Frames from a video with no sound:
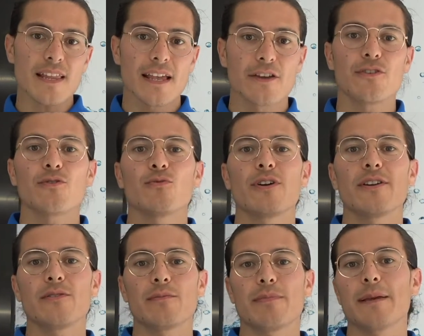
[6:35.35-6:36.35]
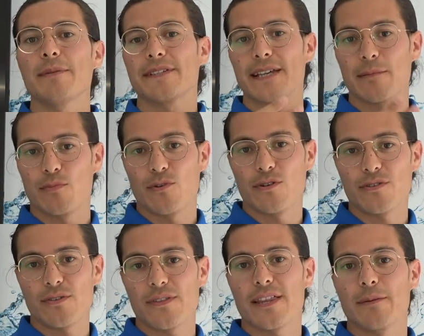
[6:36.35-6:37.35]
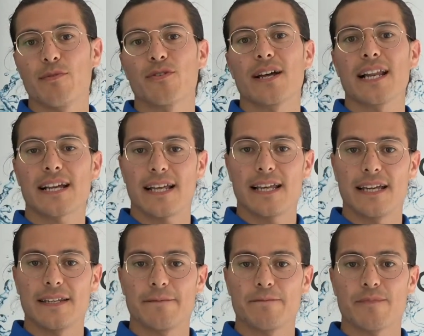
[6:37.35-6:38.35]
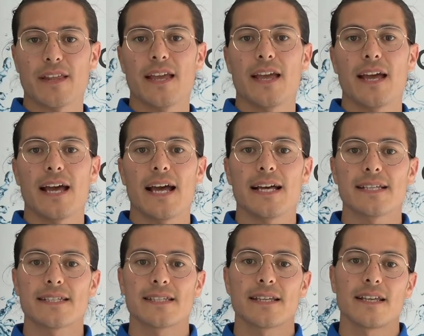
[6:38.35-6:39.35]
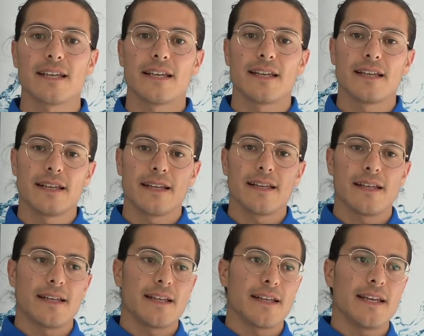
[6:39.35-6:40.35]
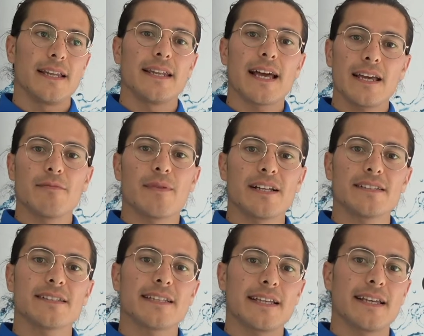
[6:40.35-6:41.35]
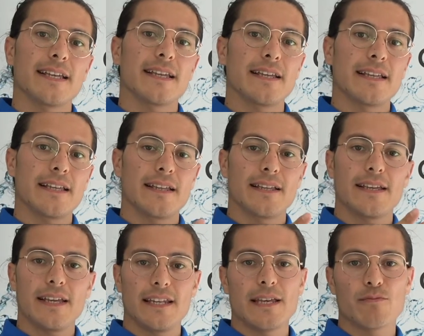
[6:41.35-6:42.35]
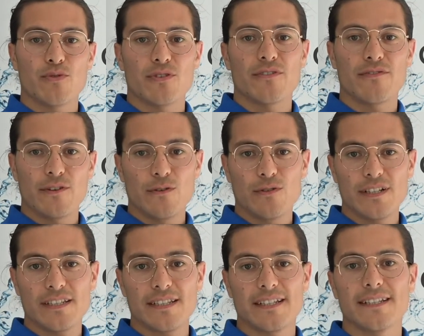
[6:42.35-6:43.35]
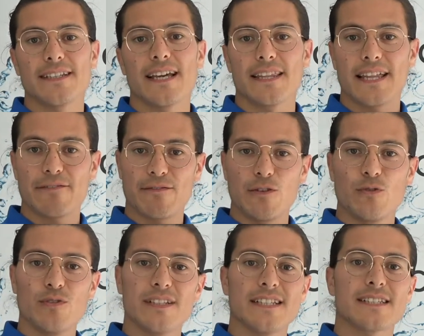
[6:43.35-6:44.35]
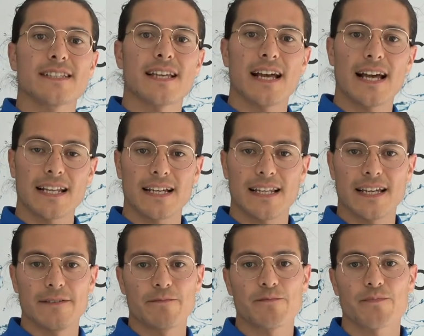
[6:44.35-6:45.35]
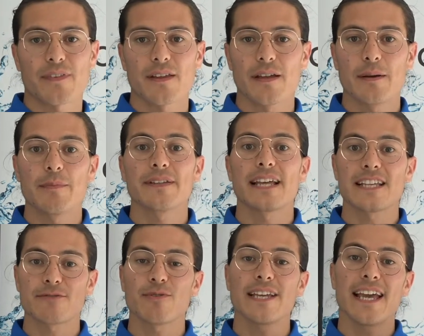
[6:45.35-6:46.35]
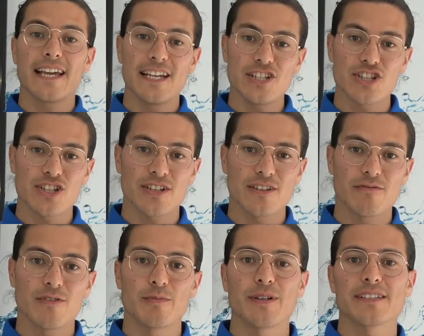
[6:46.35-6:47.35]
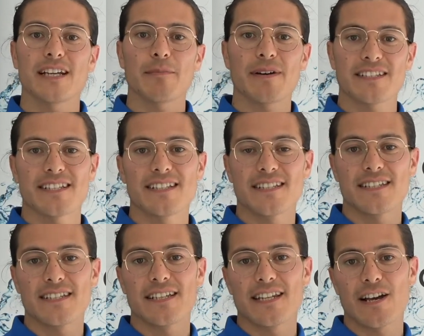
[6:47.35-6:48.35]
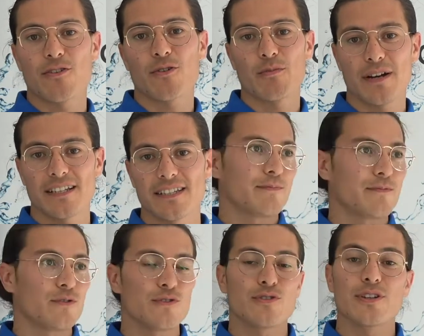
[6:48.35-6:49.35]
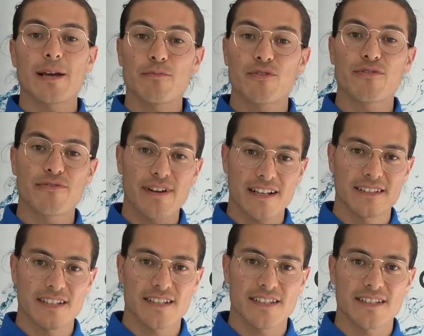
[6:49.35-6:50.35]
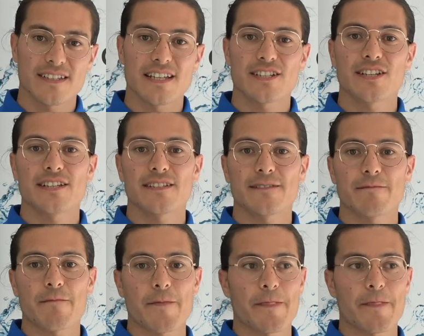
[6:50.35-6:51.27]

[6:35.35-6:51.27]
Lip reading: You know, when babies are born, they're born alkaline. As in 9 months, in embryonic fluid, that fluid is alkaline. But as we age, we build up acidity in our body due to a number of factors, such as